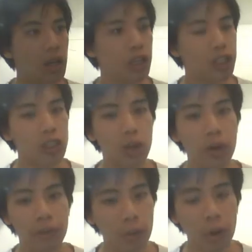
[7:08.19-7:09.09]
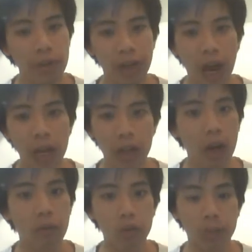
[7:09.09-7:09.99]
So if the woman I
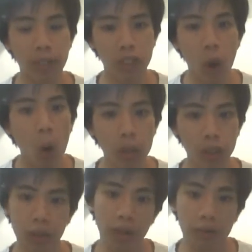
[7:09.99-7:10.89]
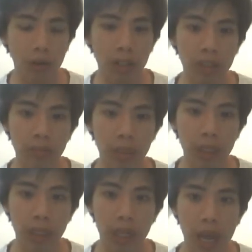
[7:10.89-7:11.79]
love was being tortured in front of
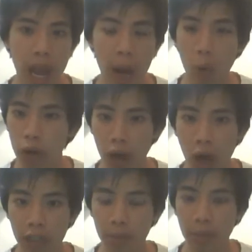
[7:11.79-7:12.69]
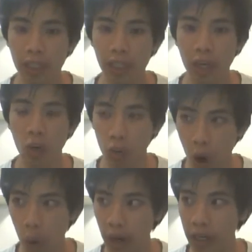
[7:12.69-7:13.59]
me, it would not be
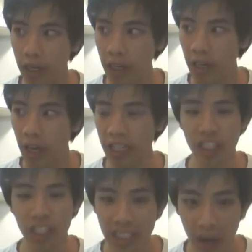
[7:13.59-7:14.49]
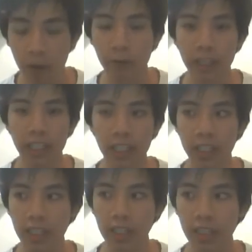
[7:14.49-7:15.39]
heroic and
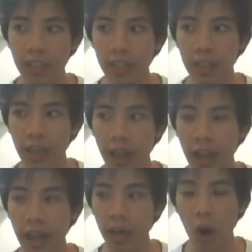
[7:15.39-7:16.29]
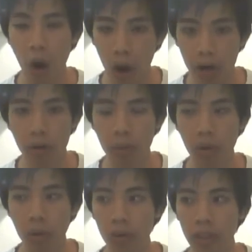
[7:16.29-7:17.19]
selfless and
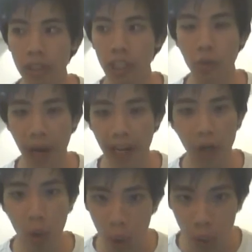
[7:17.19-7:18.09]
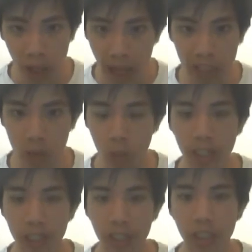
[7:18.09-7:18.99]
honorable to grant her last
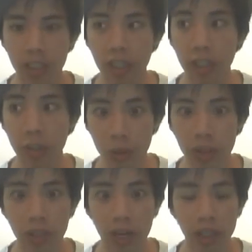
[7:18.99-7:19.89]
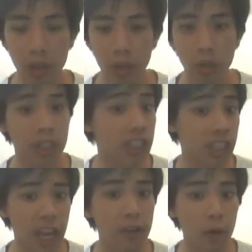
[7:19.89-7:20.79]
wish, to euthanize her, to
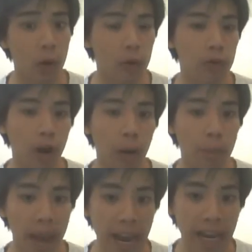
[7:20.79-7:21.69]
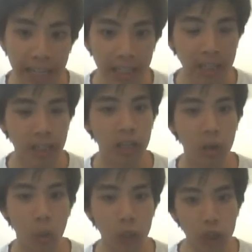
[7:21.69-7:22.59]
save her from pain?
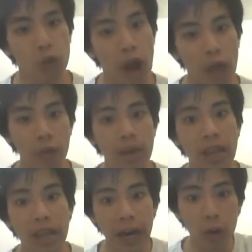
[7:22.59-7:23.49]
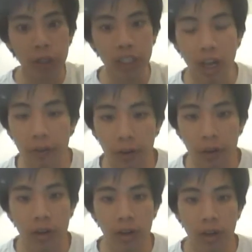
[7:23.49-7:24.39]
Would you rather me let her
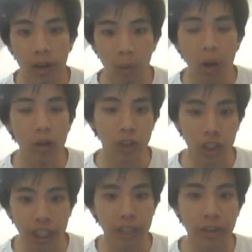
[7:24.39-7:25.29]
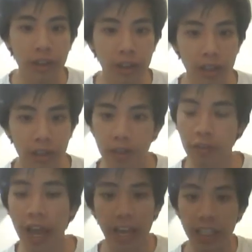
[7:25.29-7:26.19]
suffer? Well, gee,
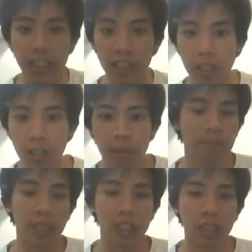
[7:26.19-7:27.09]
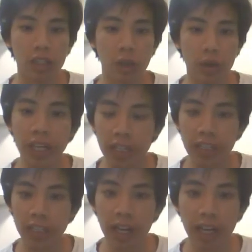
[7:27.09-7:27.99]
thanks, Miss
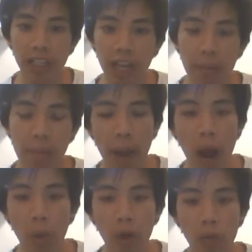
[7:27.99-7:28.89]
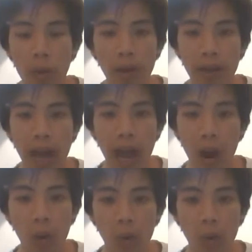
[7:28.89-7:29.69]
Sarkeesian. I guess I'm empowering women now.